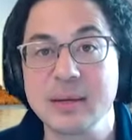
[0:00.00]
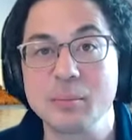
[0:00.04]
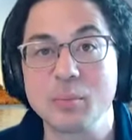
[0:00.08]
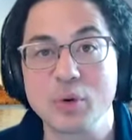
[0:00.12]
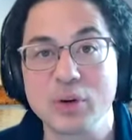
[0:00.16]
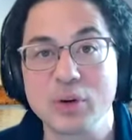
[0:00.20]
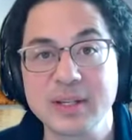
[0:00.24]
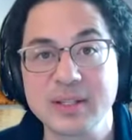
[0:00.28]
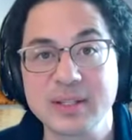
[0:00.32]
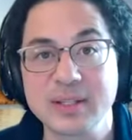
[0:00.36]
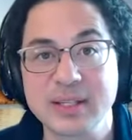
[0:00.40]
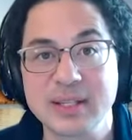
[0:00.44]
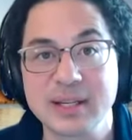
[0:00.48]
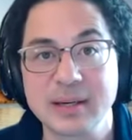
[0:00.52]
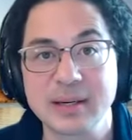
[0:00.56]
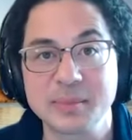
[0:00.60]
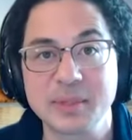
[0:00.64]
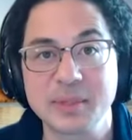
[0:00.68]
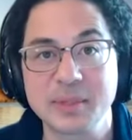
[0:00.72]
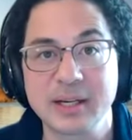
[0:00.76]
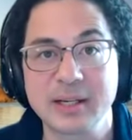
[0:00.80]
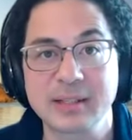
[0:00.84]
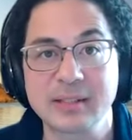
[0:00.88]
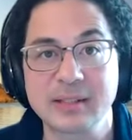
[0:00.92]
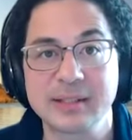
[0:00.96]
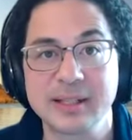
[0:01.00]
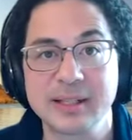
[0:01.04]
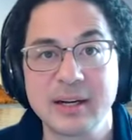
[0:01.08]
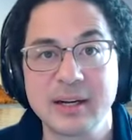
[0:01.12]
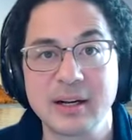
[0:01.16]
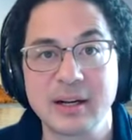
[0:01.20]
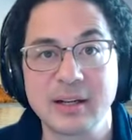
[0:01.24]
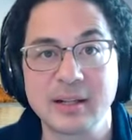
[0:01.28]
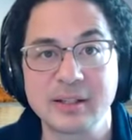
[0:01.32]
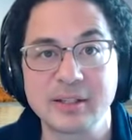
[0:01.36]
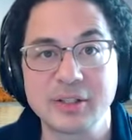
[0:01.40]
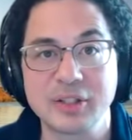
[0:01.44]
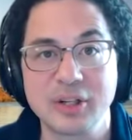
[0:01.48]
Marine Subtidal
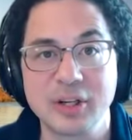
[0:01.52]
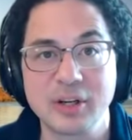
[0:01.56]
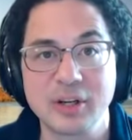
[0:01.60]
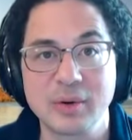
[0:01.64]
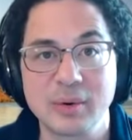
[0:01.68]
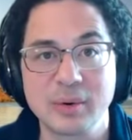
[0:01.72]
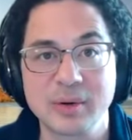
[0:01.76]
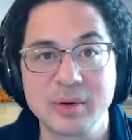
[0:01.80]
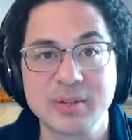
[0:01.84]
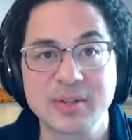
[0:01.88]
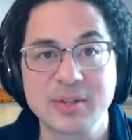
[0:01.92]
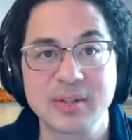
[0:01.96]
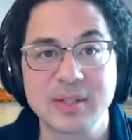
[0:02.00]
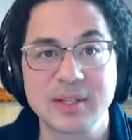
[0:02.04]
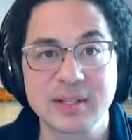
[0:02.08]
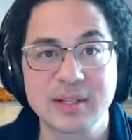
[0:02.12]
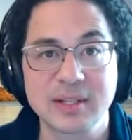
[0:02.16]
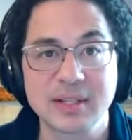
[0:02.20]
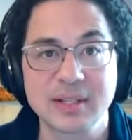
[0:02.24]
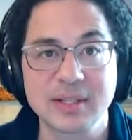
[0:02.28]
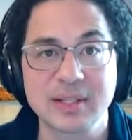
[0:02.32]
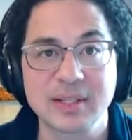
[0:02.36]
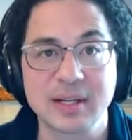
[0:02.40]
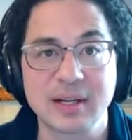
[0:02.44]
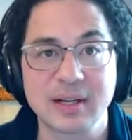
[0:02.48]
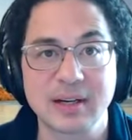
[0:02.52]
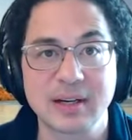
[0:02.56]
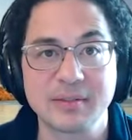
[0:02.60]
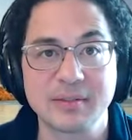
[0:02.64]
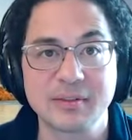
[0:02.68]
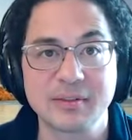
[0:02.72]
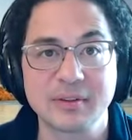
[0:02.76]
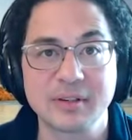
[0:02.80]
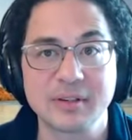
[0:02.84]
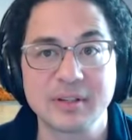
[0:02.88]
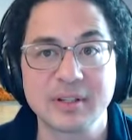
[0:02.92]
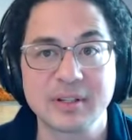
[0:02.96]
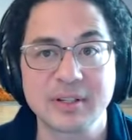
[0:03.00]
Ecology course. This is
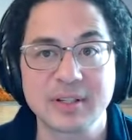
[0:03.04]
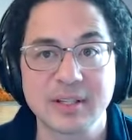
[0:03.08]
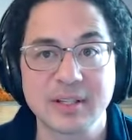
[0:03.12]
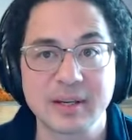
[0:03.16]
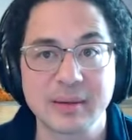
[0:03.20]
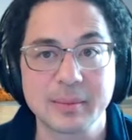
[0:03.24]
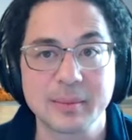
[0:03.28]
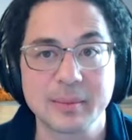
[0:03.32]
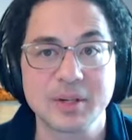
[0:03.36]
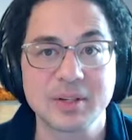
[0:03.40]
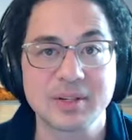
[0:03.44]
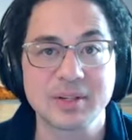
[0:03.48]
offered in summer.